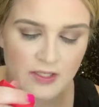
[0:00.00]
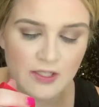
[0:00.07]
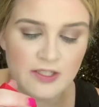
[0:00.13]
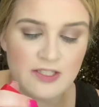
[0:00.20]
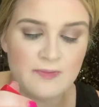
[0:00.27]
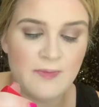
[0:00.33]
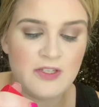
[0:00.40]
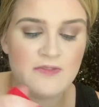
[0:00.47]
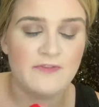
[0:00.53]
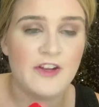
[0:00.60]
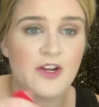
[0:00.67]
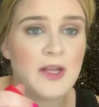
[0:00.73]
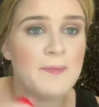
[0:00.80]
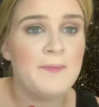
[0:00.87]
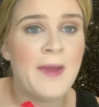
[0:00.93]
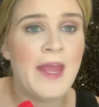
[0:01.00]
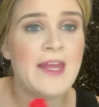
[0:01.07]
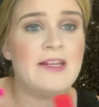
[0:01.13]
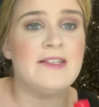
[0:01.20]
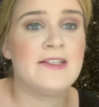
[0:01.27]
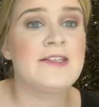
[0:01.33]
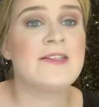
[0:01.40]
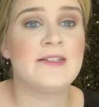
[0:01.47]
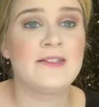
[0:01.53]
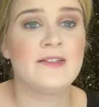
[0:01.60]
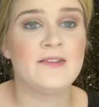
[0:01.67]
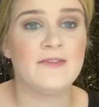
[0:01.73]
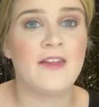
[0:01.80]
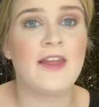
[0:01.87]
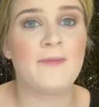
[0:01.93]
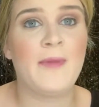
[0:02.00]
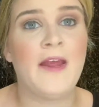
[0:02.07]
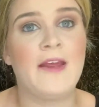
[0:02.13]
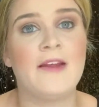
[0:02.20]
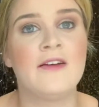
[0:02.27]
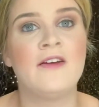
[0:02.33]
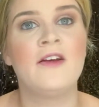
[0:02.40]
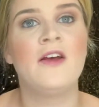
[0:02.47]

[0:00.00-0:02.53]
Now this smells very paint, like paint.